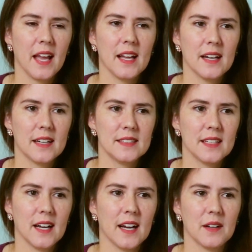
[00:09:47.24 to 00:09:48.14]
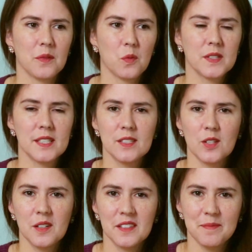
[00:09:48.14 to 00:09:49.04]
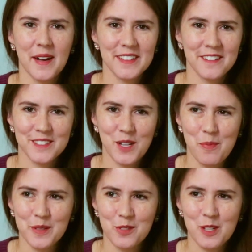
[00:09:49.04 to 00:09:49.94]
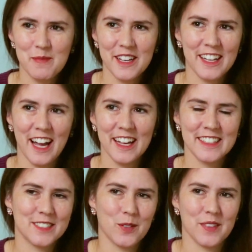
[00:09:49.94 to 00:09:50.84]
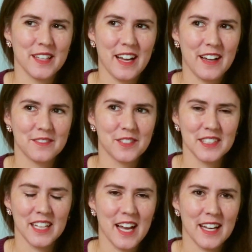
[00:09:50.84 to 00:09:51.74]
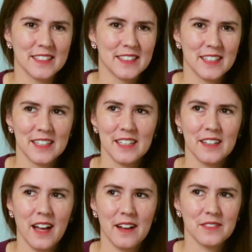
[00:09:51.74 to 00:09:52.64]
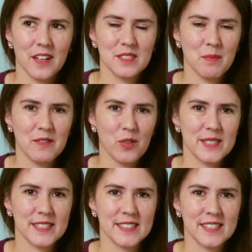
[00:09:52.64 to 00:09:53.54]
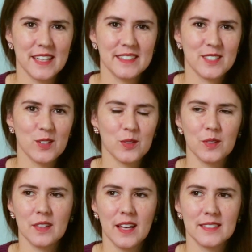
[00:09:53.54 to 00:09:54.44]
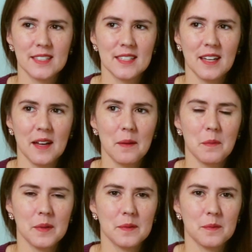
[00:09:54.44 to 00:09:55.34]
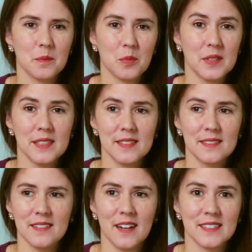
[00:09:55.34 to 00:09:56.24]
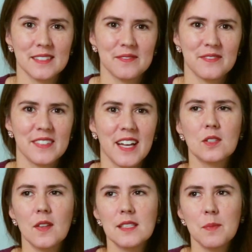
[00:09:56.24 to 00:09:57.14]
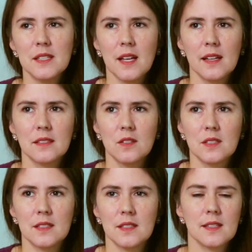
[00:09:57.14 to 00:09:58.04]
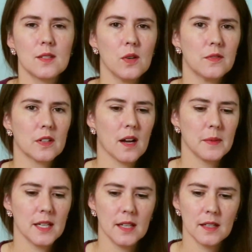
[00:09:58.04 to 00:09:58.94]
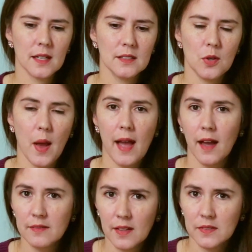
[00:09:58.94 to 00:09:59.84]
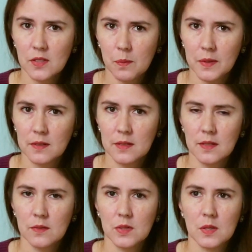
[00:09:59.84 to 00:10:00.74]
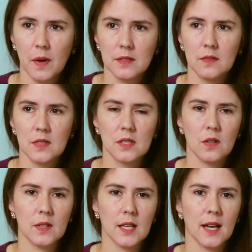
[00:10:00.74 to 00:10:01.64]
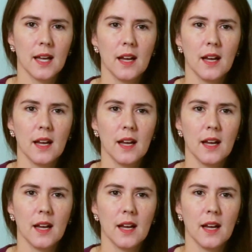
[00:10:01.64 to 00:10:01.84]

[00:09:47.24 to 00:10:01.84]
And once I started my levodopa treatment, I don't think I've really have lost my voice since then. So that's been pretty awesome. So that's my diagnosis. So if you're coming here and you have levodopa-responsive dystonia,